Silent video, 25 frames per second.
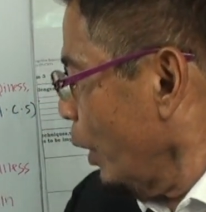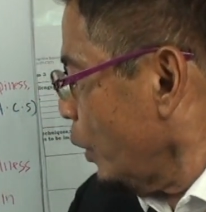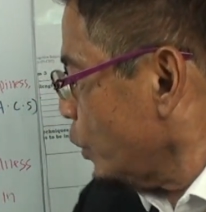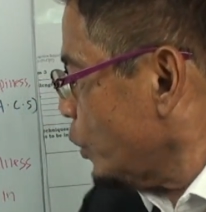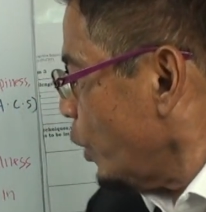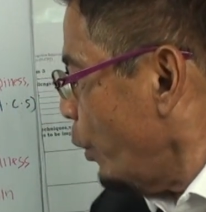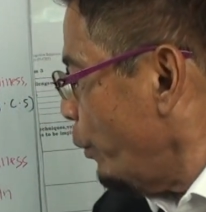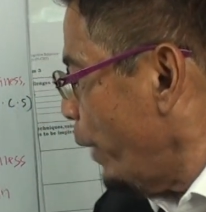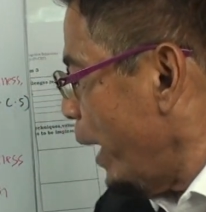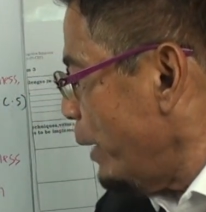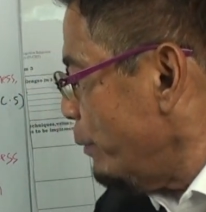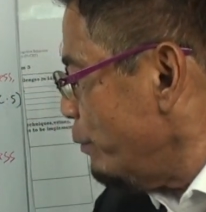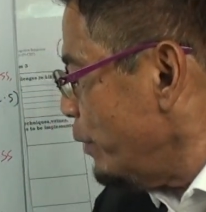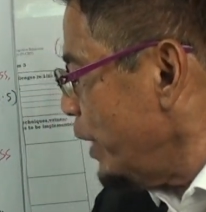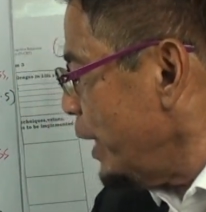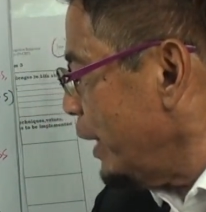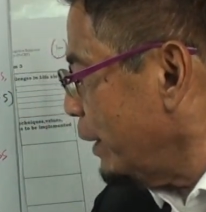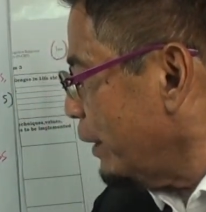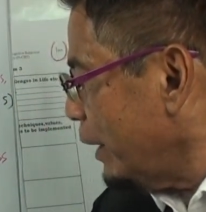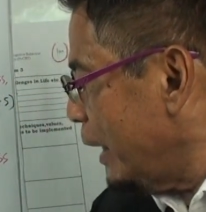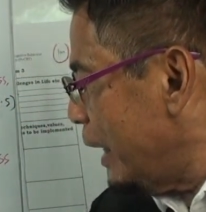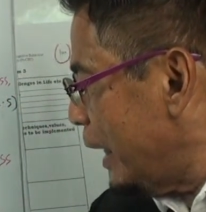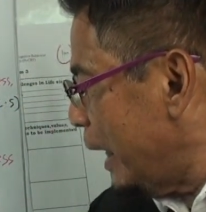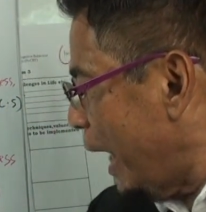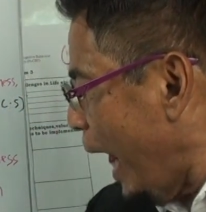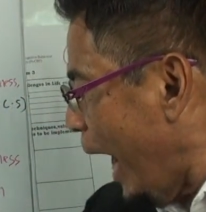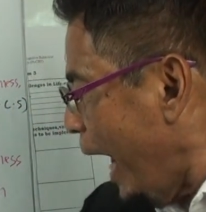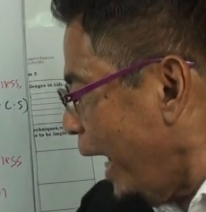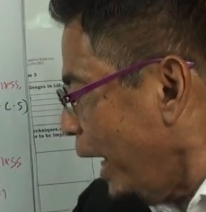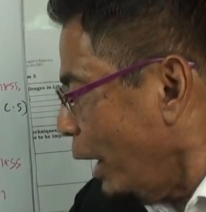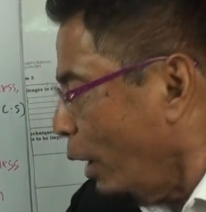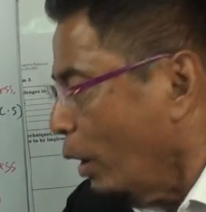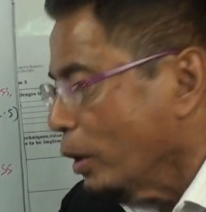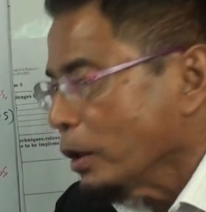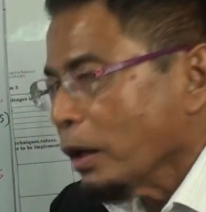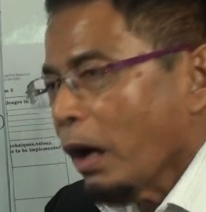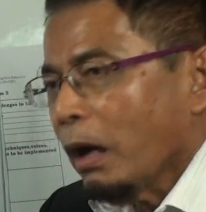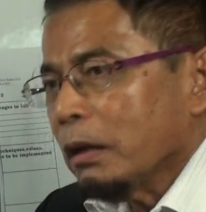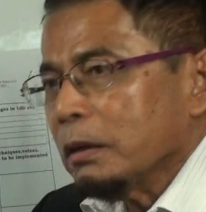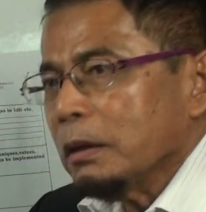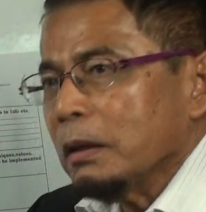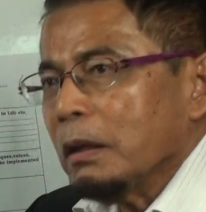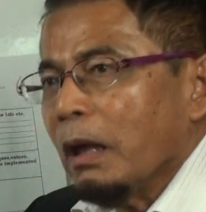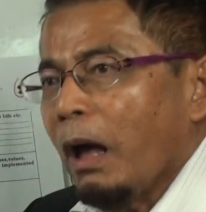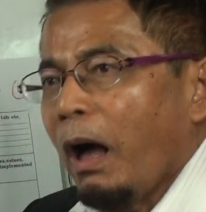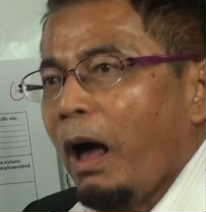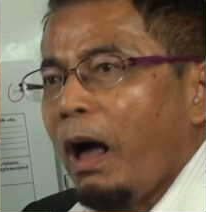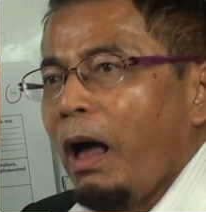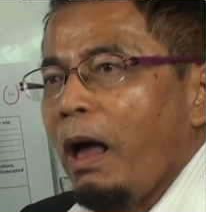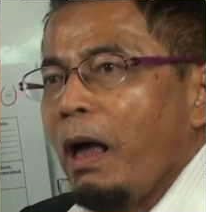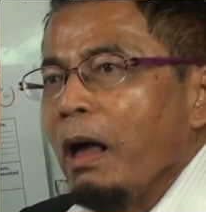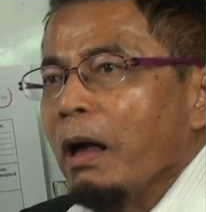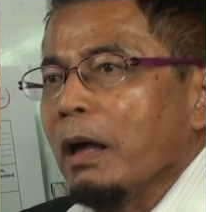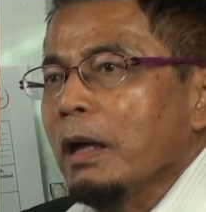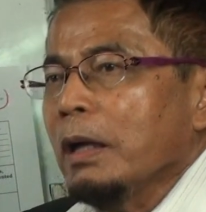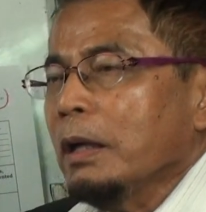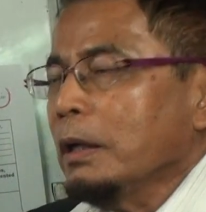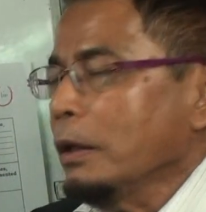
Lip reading: So when we rely on Allah,